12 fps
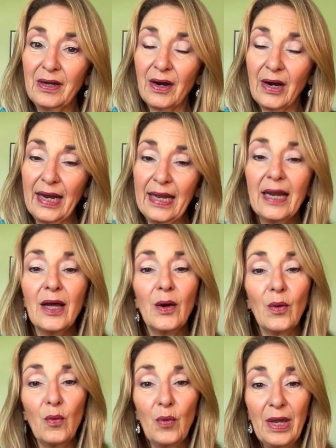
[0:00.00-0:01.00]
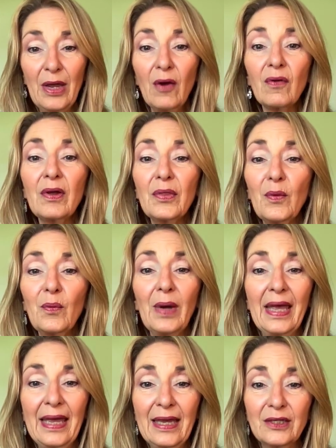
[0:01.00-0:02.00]
Right? We are on the
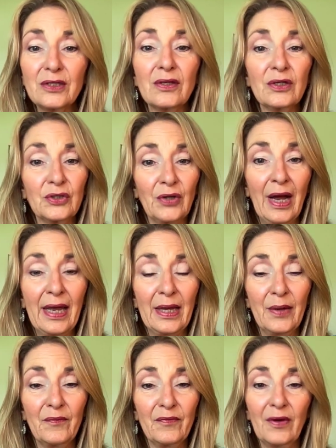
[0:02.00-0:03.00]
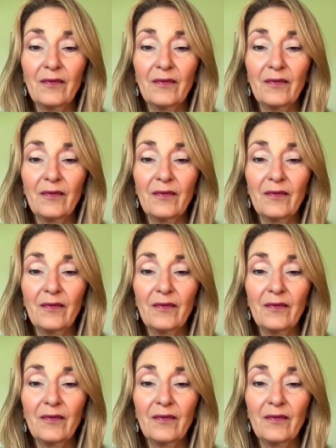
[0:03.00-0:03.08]
way to the triumph